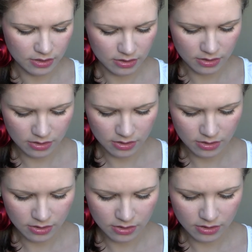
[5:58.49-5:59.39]

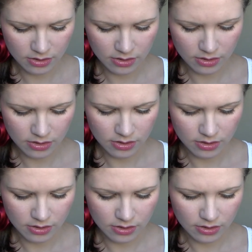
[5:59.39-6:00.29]

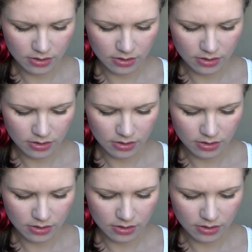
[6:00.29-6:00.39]
[no speech]